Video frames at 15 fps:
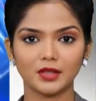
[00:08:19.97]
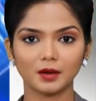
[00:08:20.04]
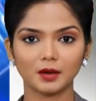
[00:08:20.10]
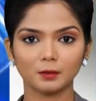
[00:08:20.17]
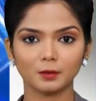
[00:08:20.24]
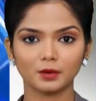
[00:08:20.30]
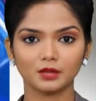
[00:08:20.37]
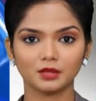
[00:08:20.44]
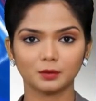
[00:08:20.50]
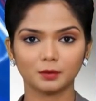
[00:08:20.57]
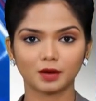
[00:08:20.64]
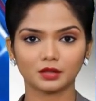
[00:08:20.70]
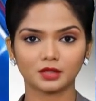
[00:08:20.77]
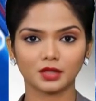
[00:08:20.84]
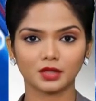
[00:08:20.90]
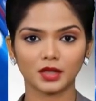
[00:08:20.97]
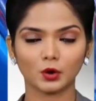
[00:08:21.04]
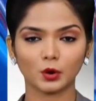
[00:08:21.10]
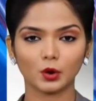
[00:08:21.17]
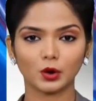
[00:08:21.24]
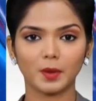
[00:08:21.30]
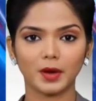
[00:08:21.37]
temples, mosques and
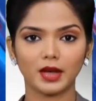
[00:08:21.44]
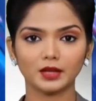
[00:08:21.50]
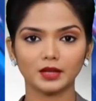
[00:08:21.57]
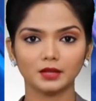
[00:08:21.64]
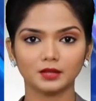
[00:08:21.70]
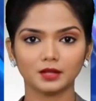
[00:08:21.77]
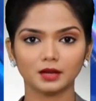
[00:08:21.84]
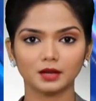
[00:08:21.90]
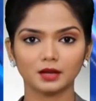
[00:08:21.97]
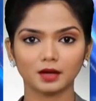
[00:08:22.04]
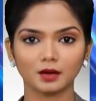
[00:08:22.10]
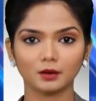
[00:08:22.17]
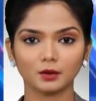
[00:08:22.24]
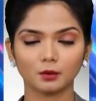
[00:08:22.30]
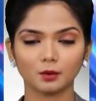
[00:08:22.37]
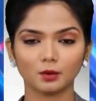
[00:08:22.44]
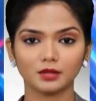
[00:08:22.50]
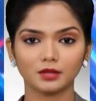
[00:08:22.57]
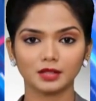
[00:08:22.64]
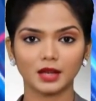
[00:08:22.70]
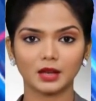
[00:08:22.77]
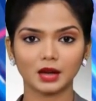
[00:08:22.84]
old buildings. A
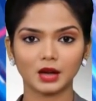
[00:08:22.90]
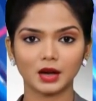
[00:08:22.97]
report said,